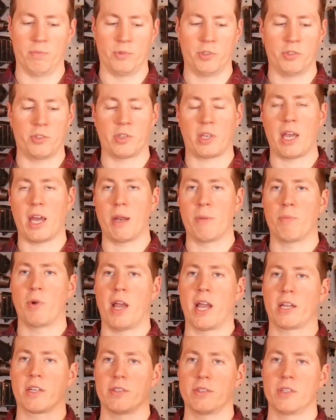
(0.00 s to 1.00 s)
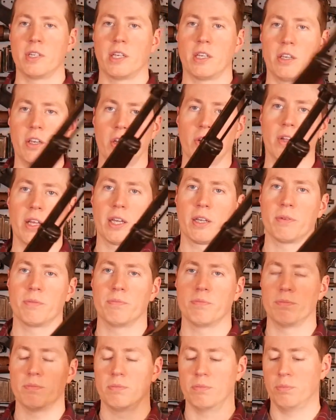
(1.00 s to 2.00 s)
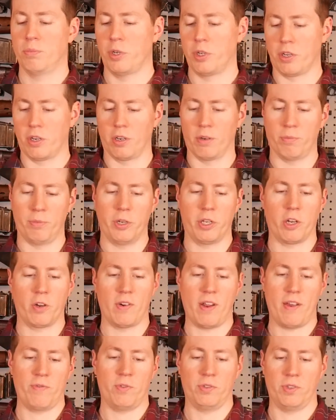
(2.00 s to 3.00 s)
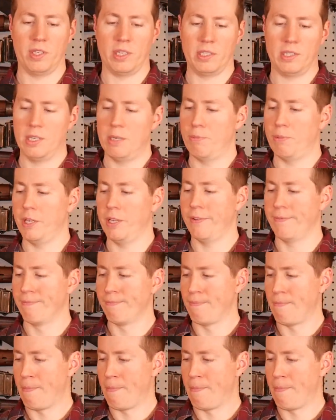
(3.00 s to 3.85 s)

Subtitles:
Just to kind of practicing, you know, like putting your rifles in a teepee.